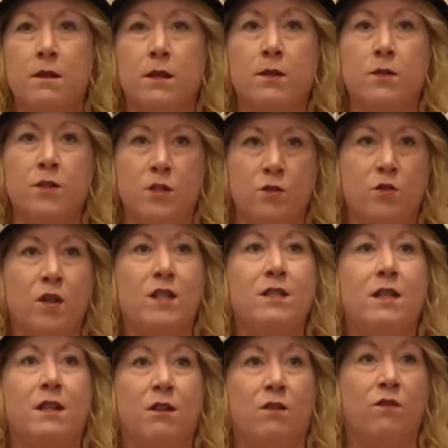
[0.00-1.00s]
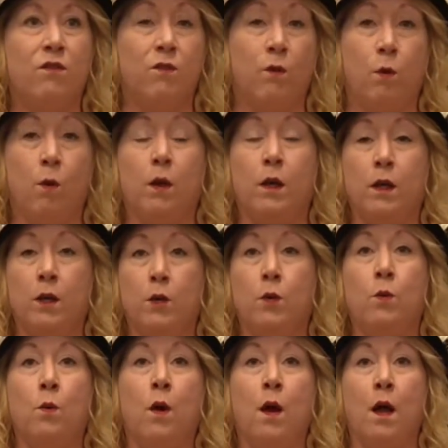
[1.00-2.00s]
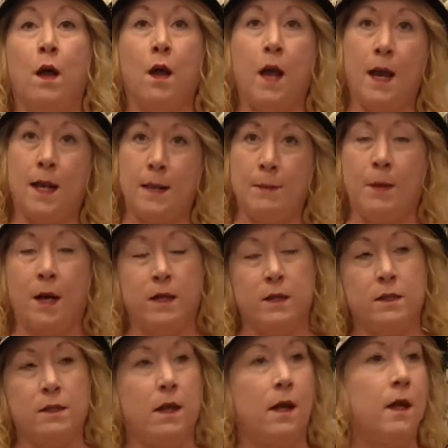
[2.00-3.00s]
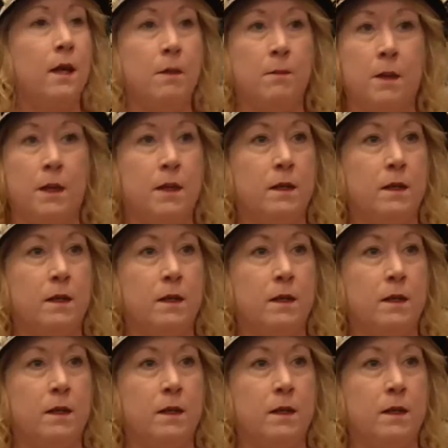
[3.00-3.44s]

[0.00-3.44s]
there's a dress here for you, anybody's